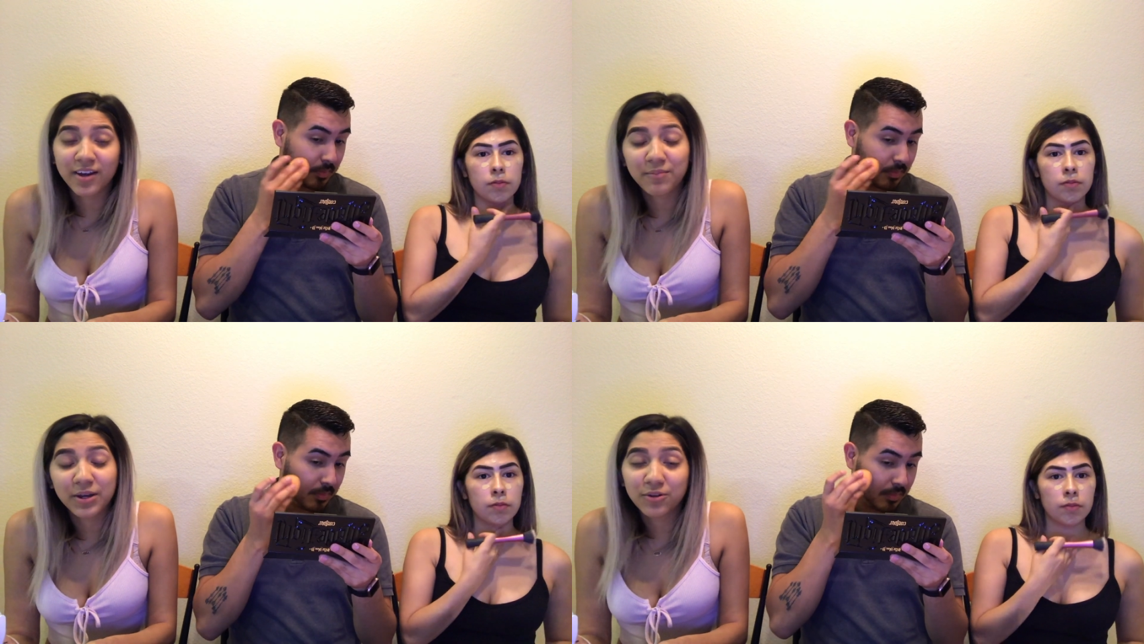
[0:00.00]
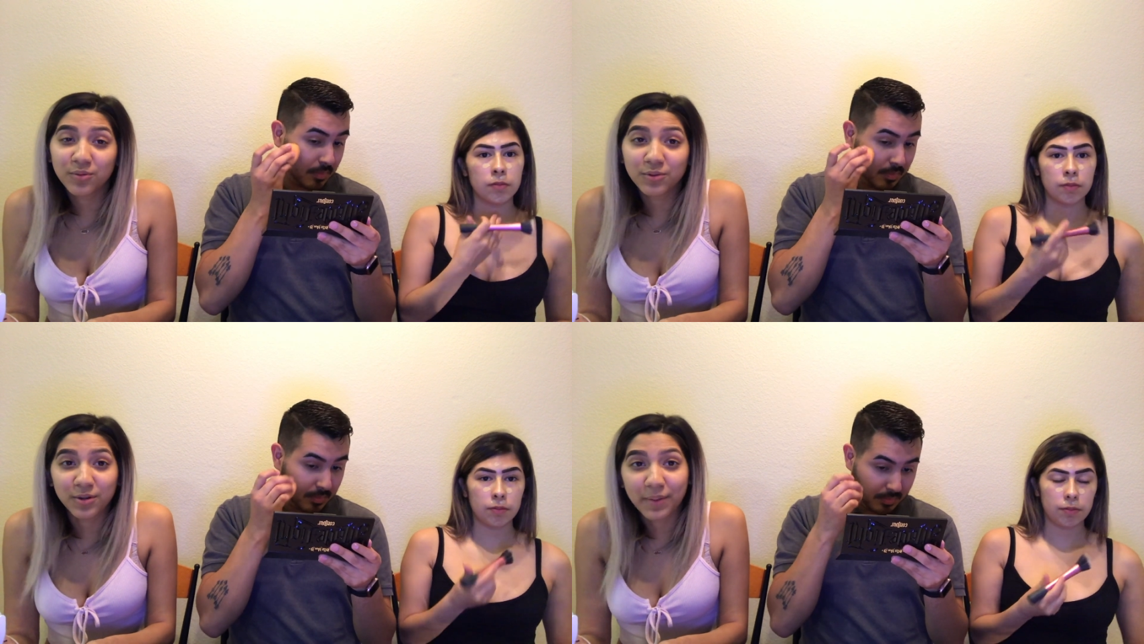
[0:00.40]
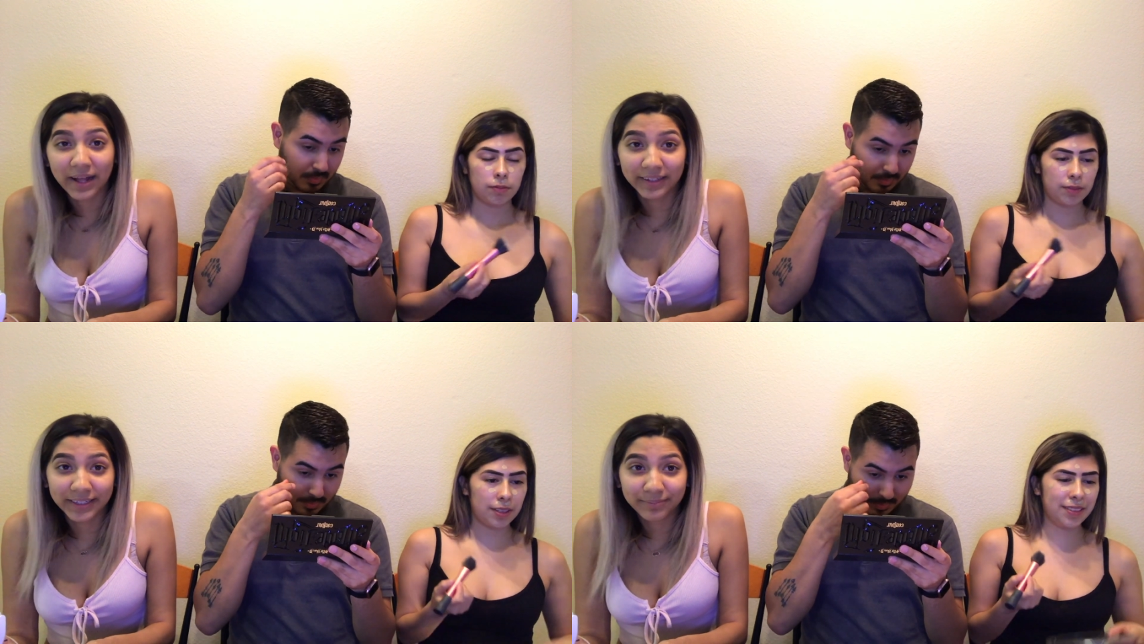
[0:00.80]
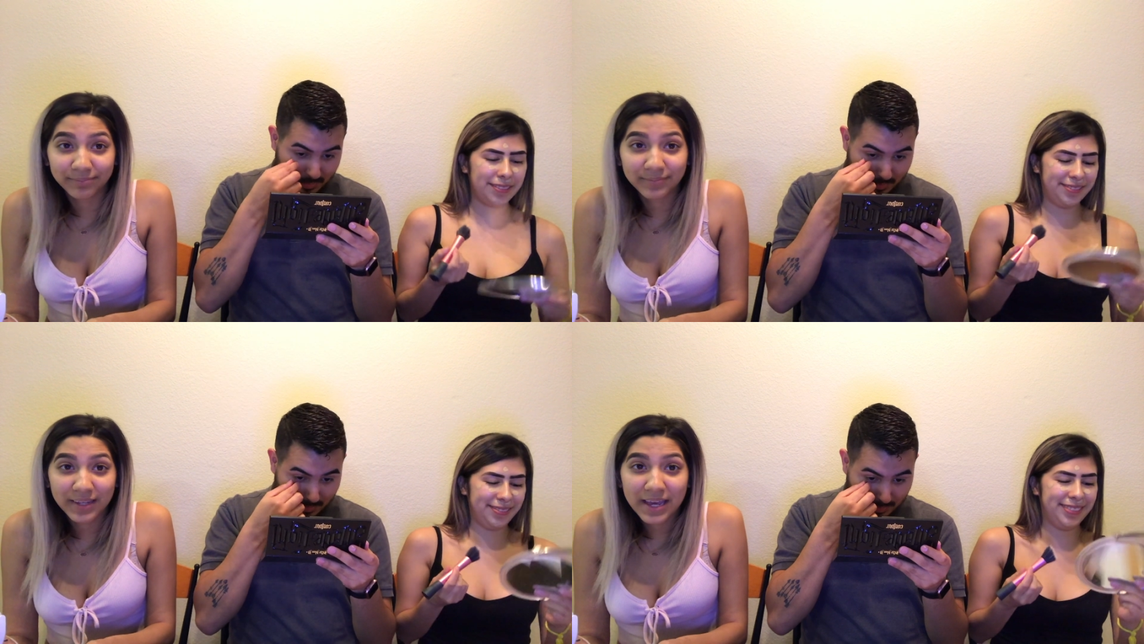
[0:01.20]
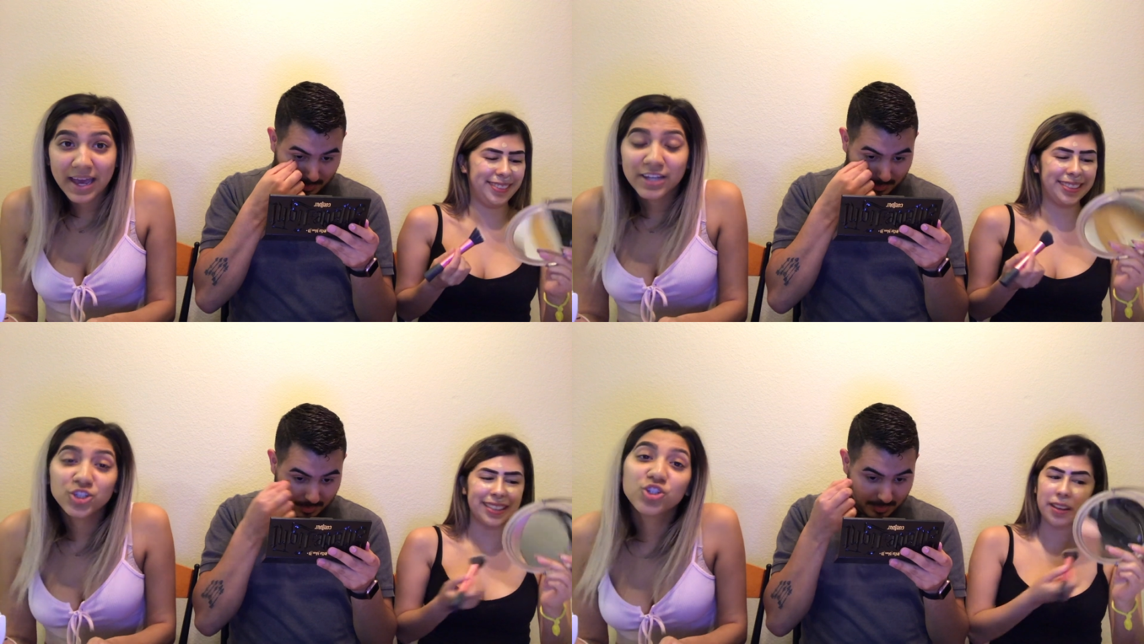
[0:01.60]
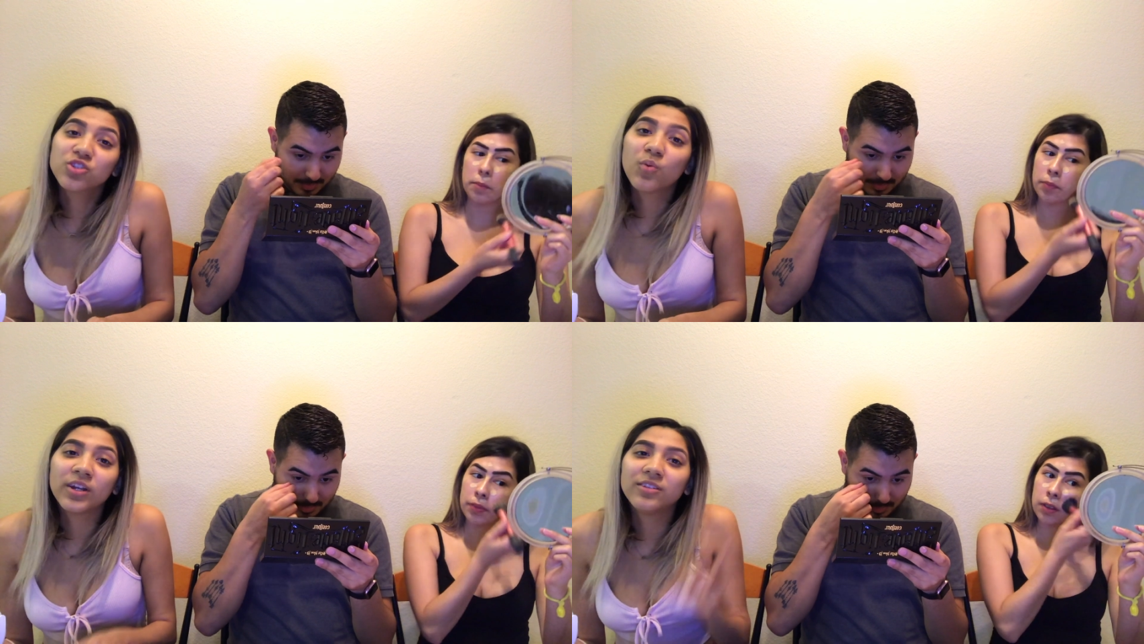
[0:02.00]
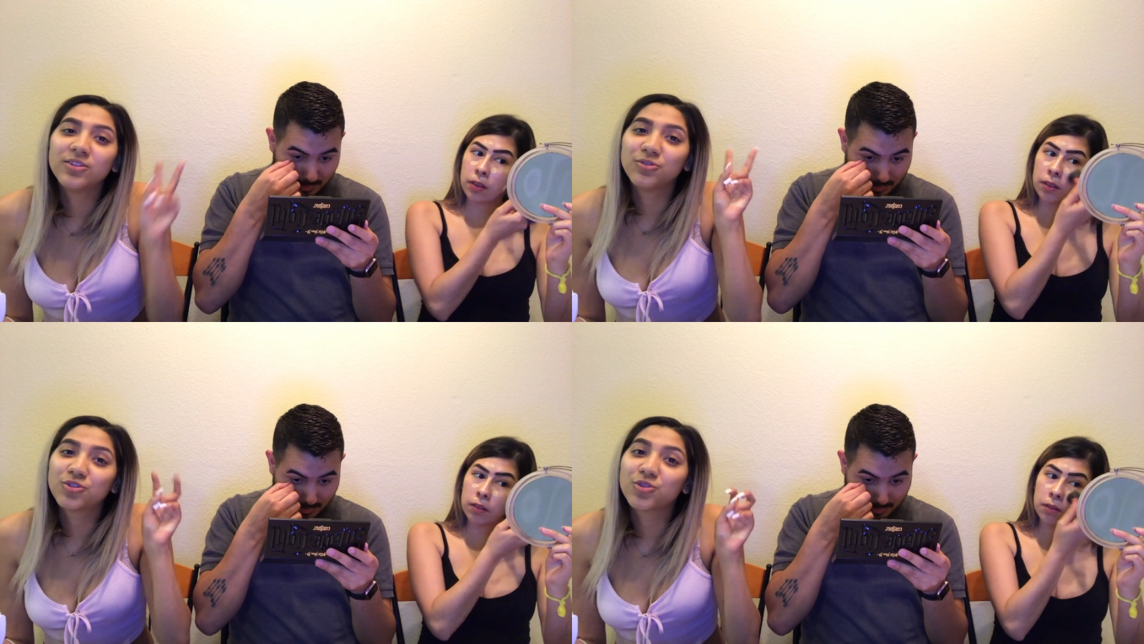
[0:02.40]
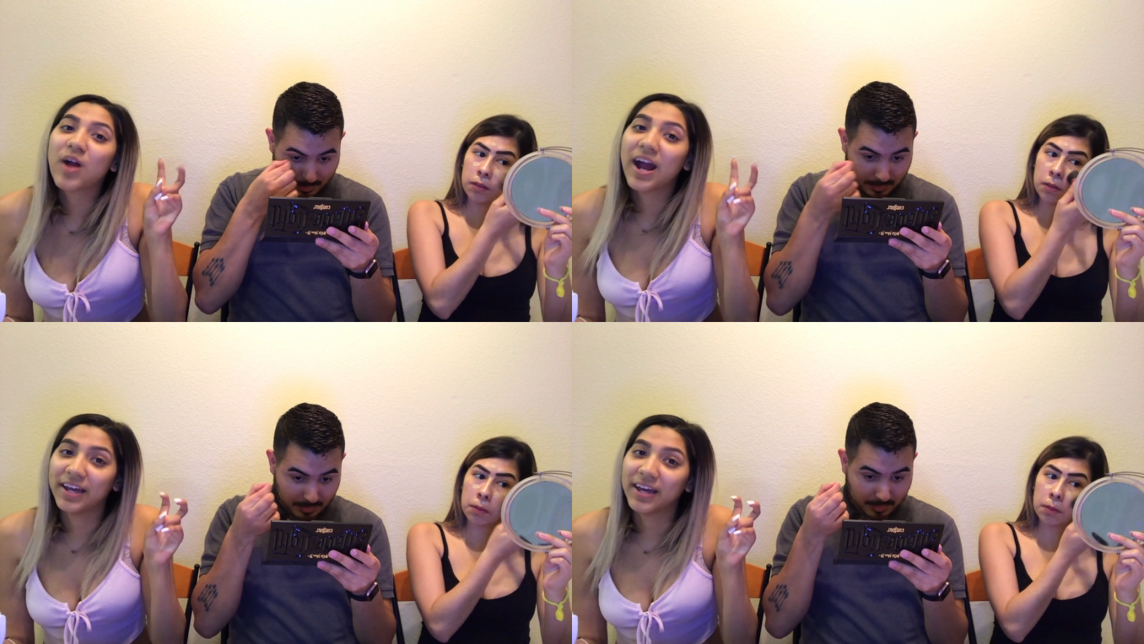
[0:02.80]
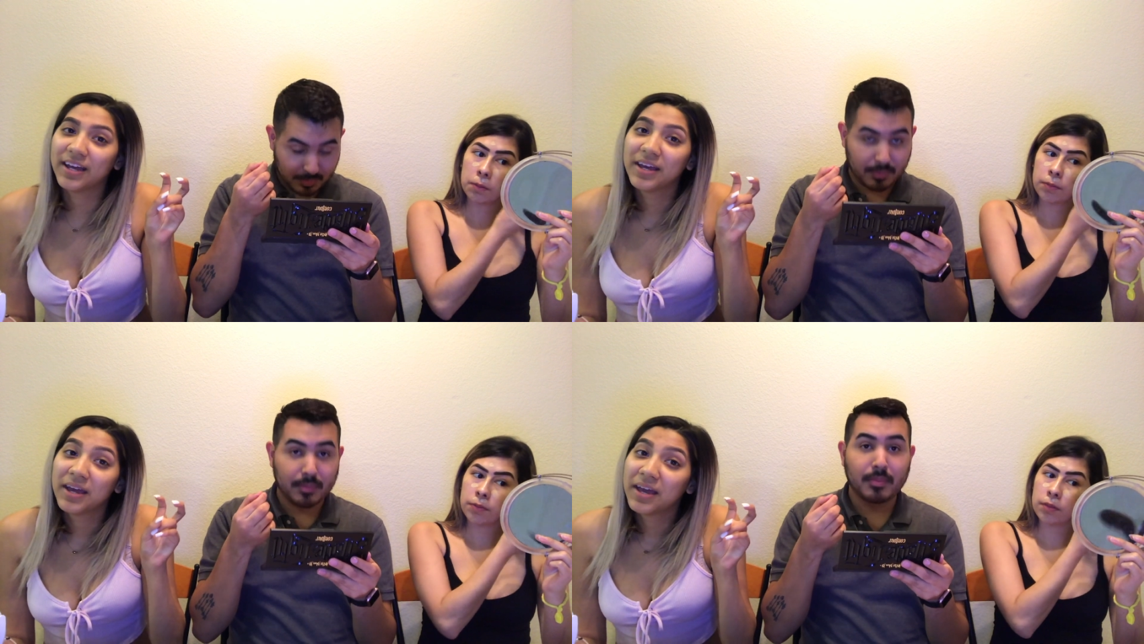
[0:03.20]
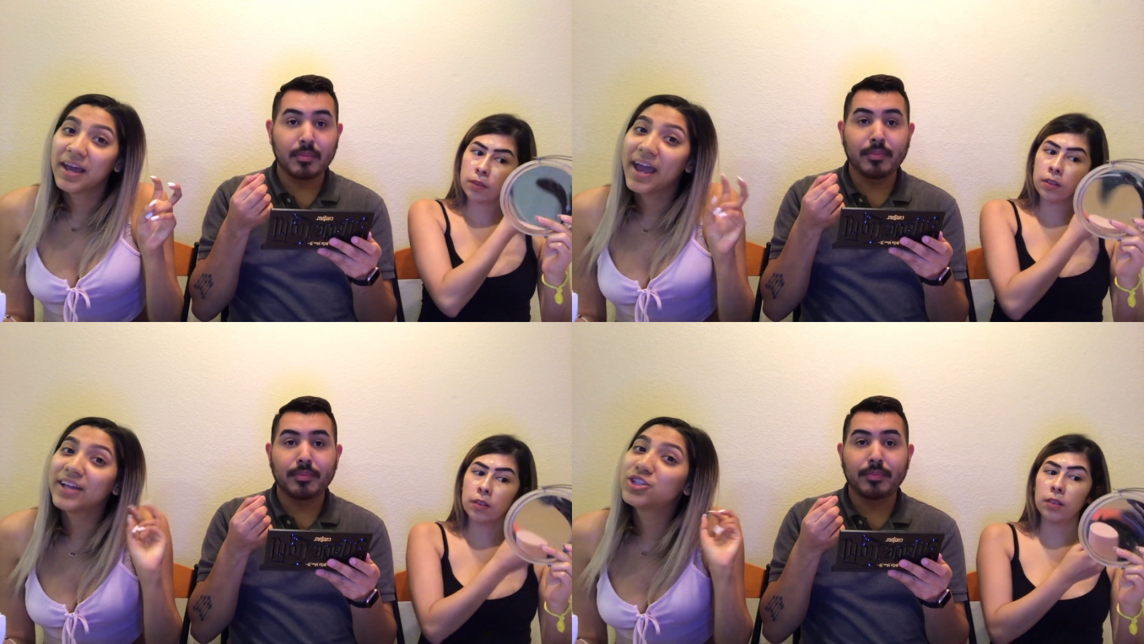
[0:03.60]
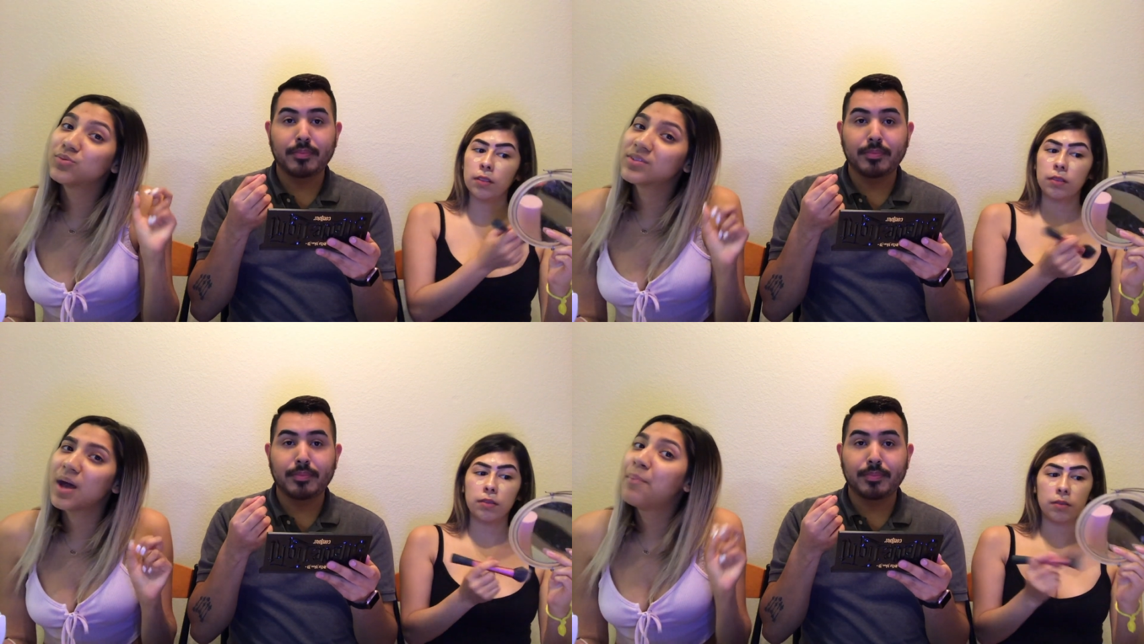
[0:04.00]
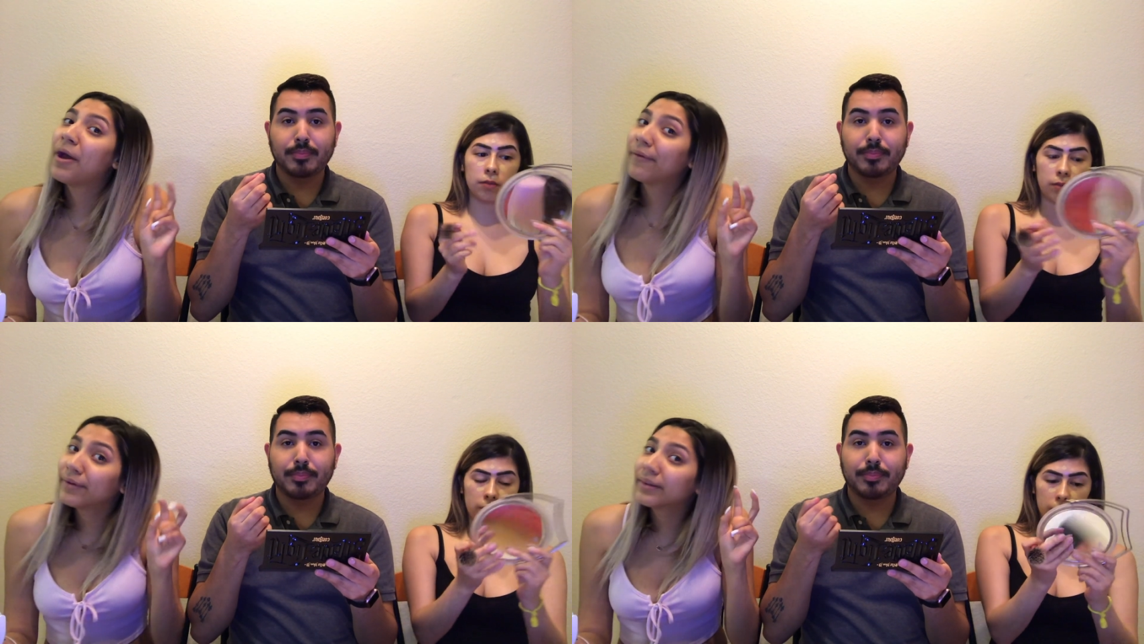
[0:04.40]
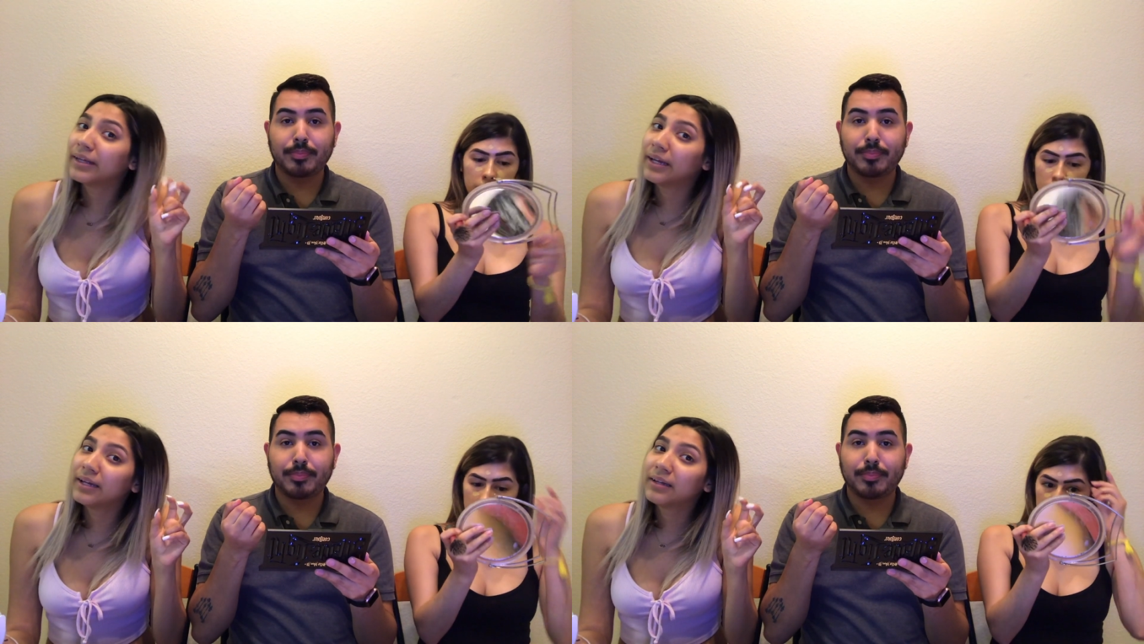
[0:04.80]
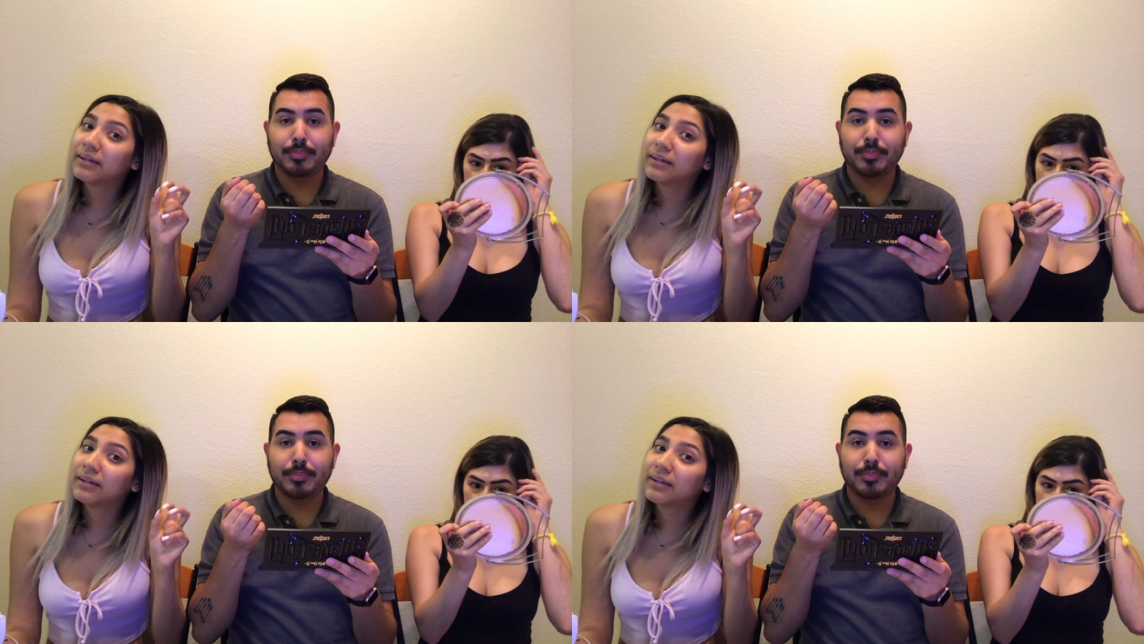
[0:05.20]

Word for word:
Speaker 1: of my Huda Beauty palette. She just wanted to try it, and she was apparently